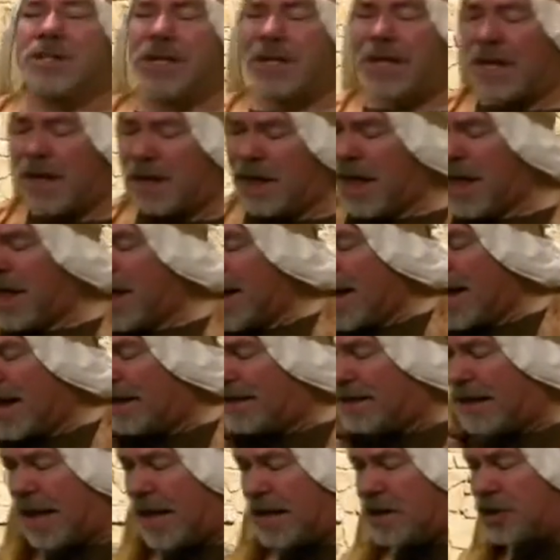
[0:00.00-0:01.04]
And he, he
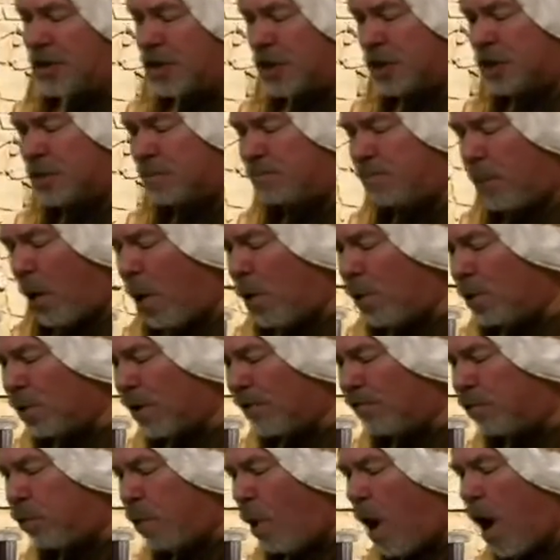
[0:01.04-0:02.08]
takes this bowl
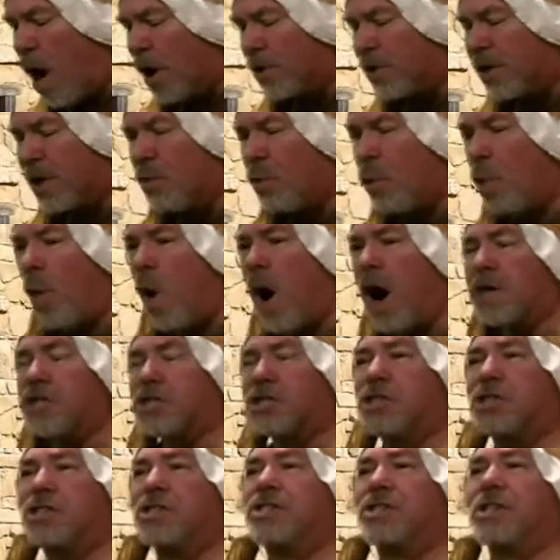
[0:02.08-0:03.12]
of water and
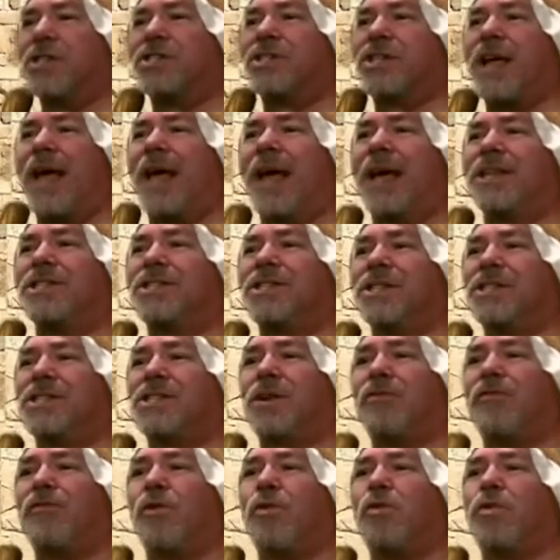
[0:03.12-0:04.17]
washes his hands as
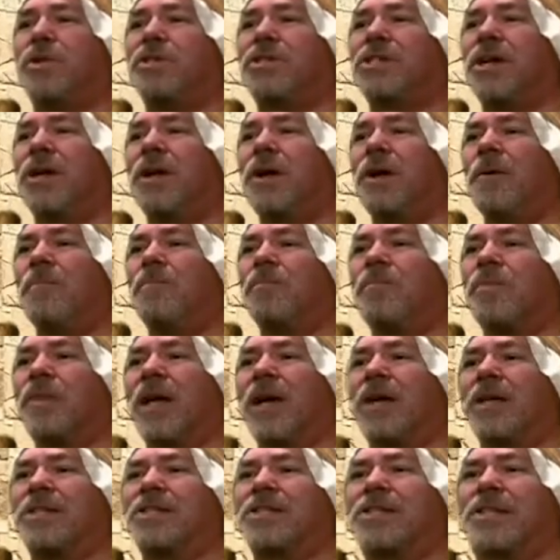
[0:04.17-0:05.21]
if it was
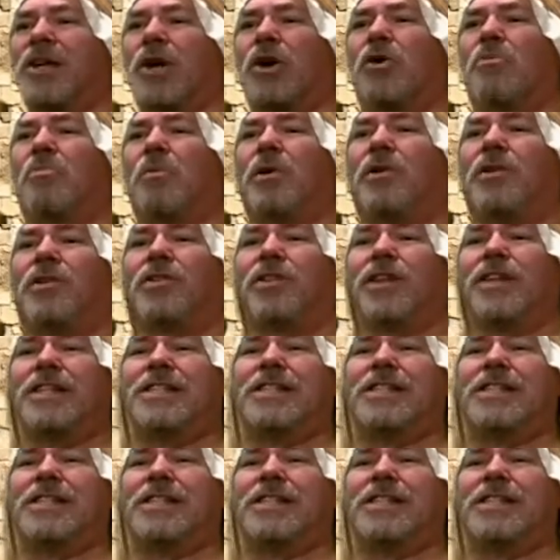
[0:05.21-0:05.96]
a ceremony that he's